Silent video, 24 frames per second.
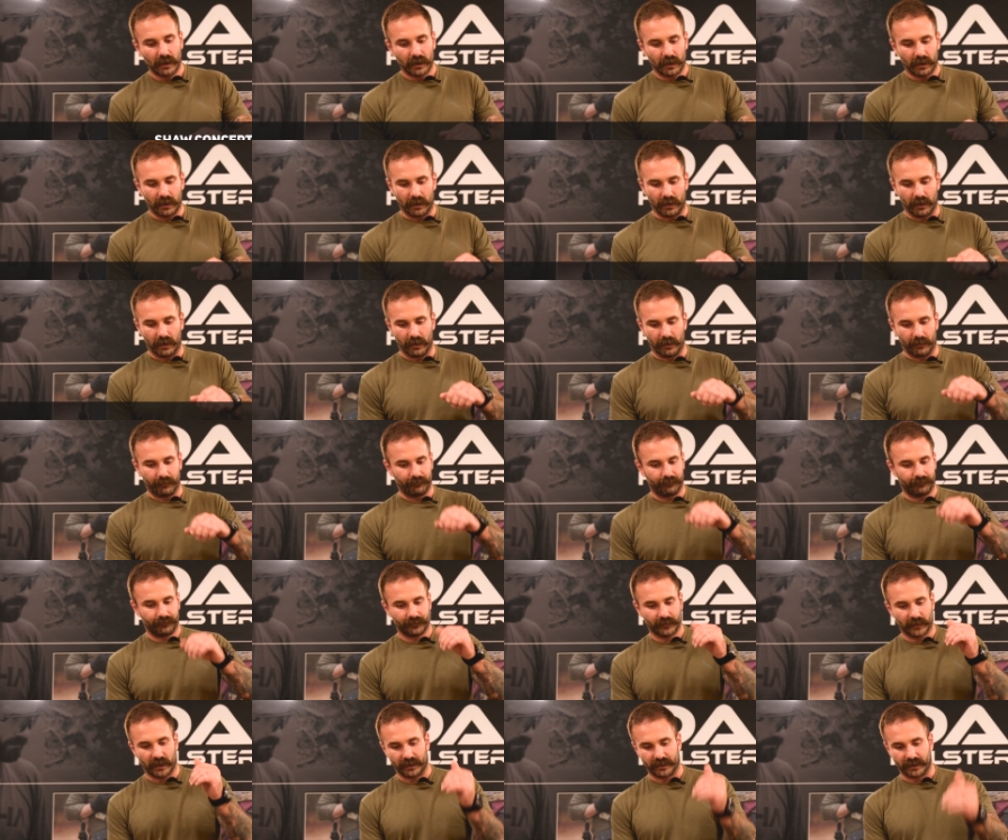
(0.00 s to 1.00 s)
You
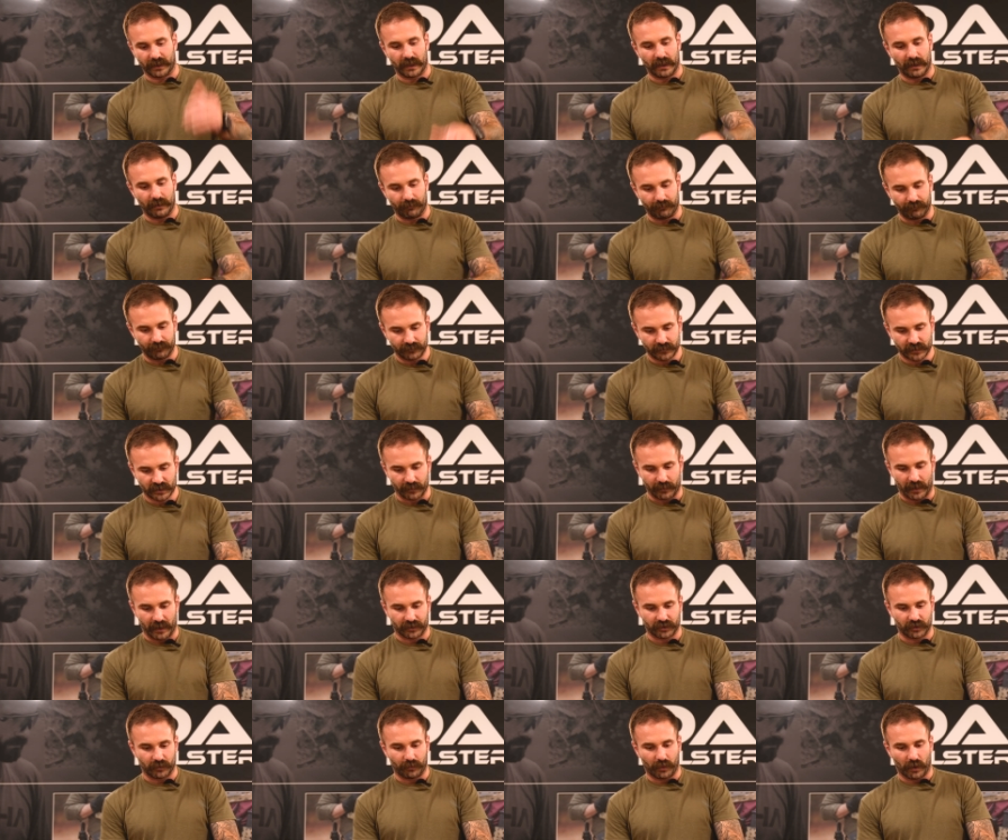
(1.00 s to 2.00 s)
get to keep some
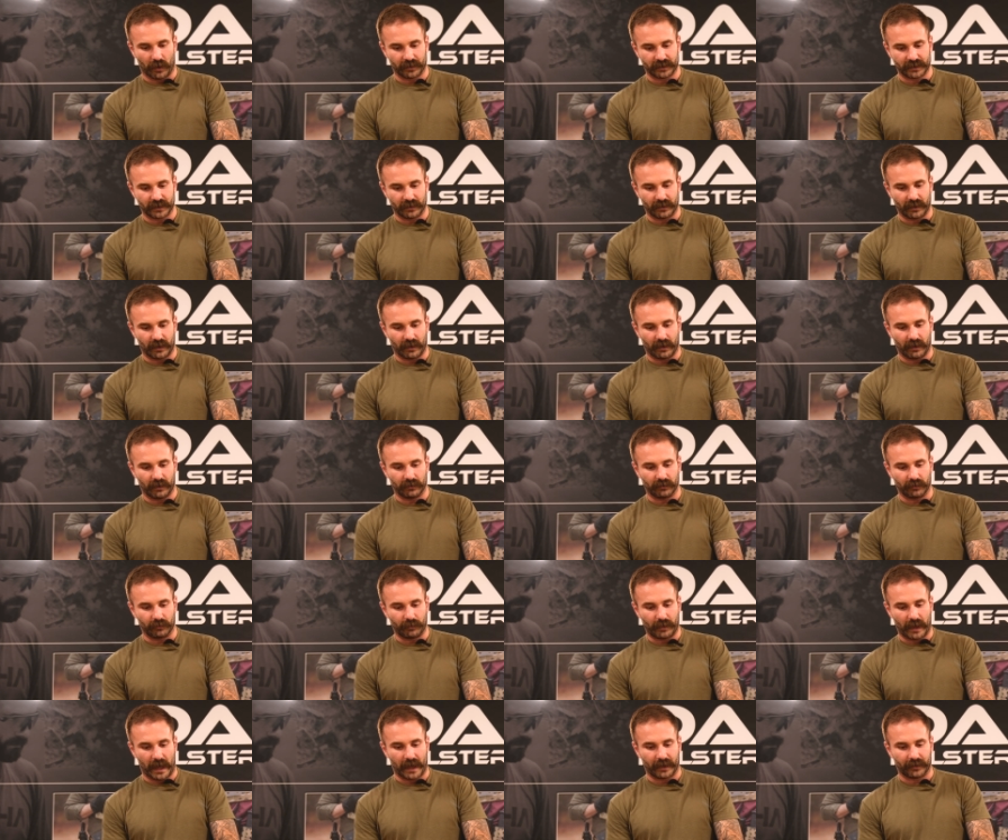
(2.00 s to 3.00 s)
extra parts in there, little
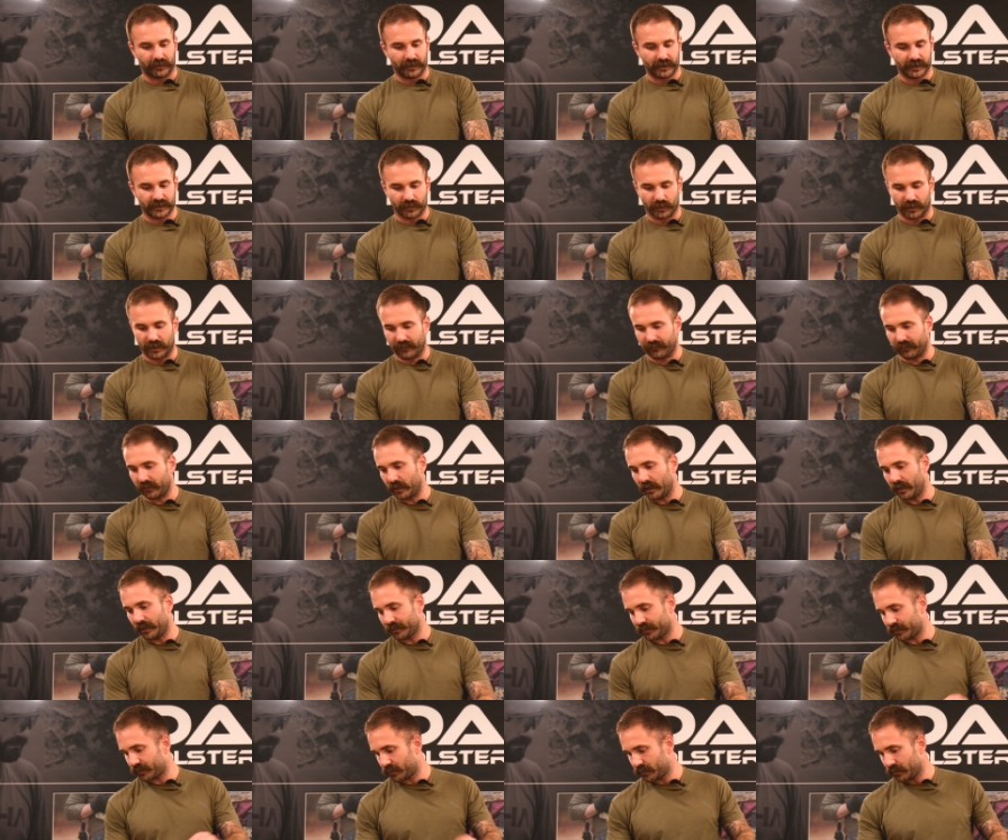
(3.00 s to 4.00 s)
batteries, whatever
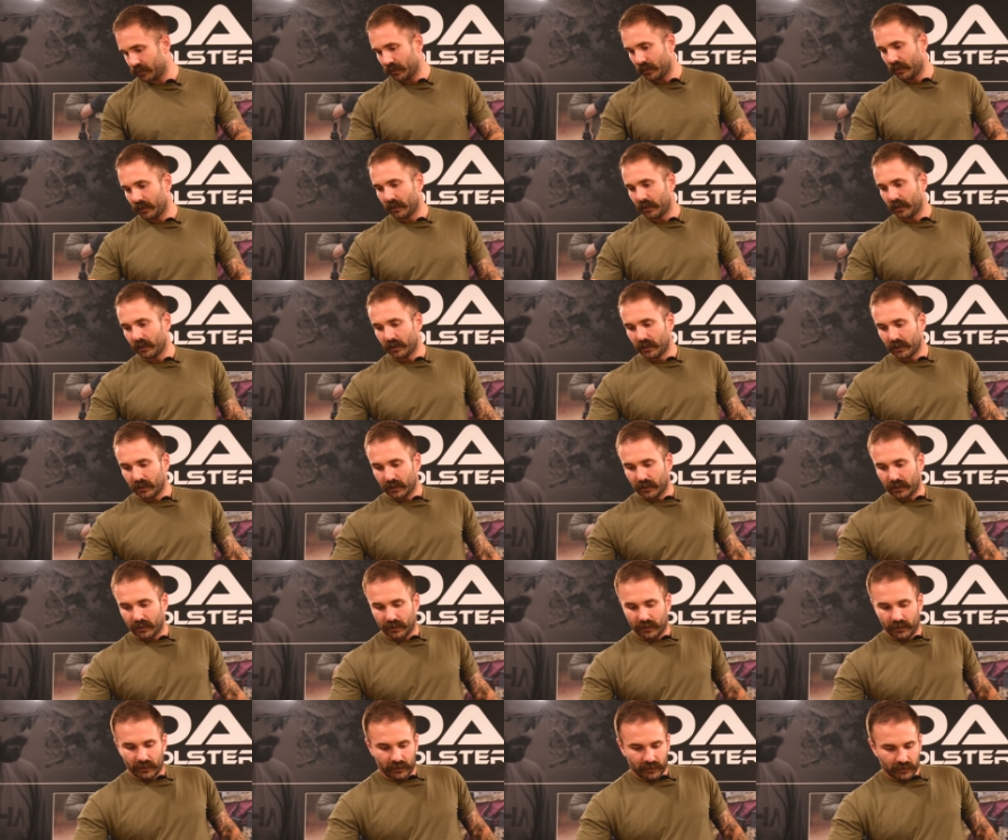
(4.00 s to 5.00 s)
else.
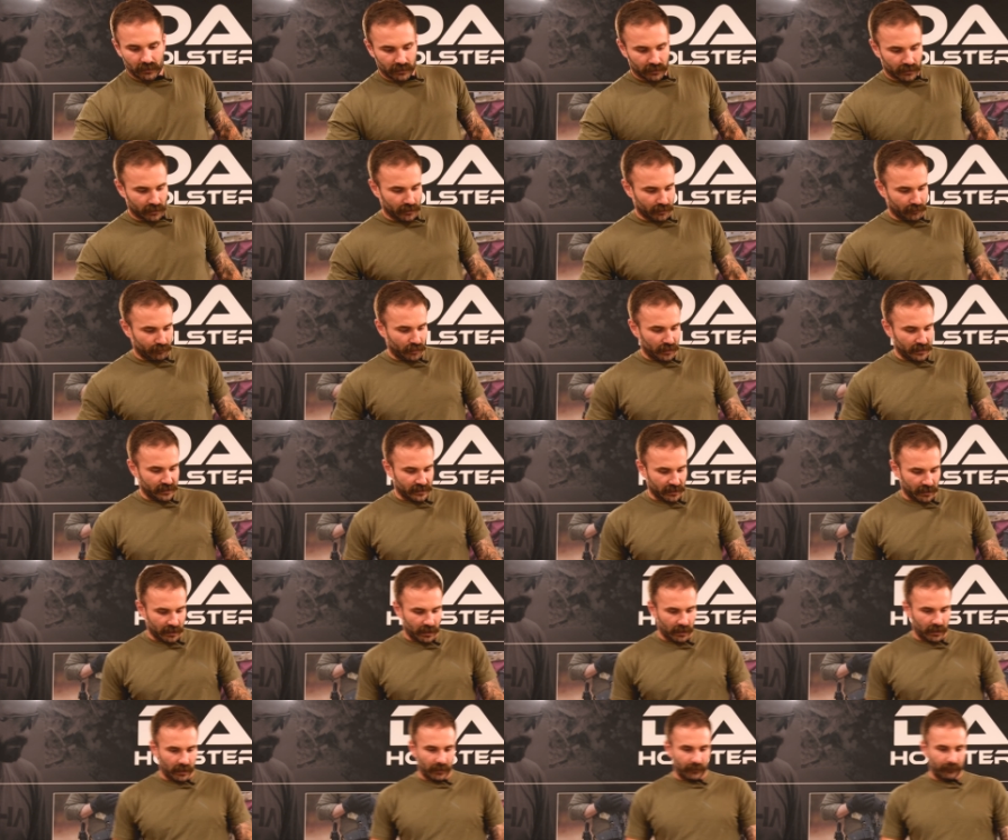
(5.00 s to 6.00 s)
Good piece of
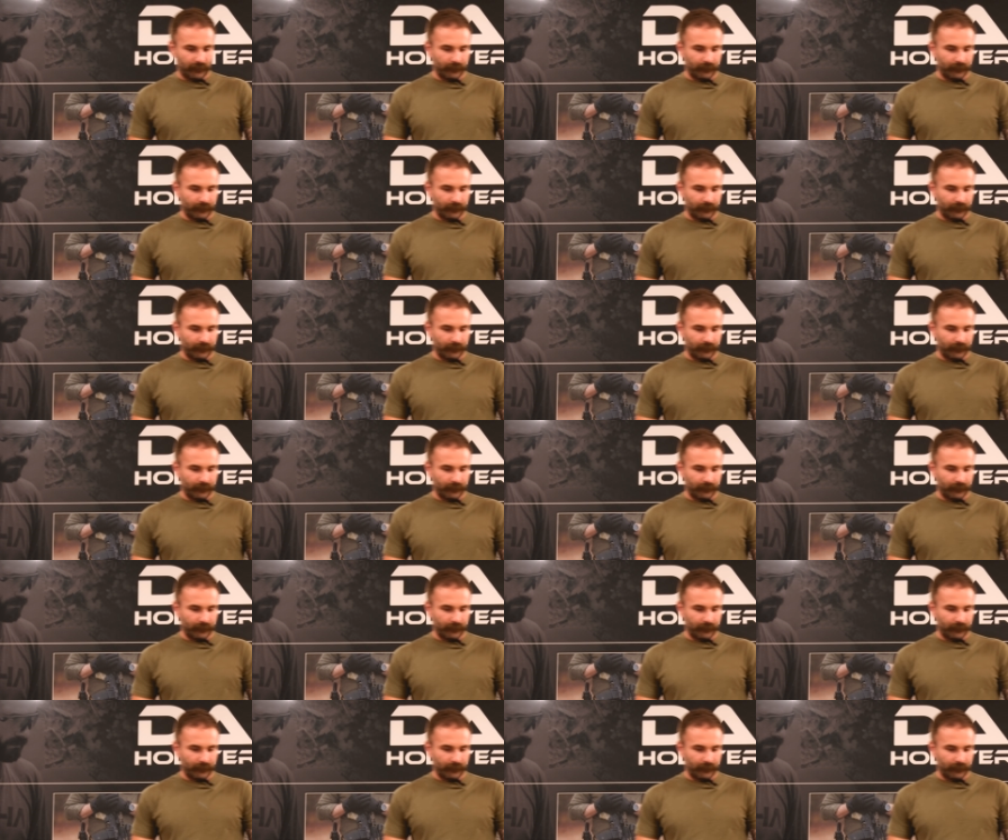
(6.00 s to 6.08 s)
kit.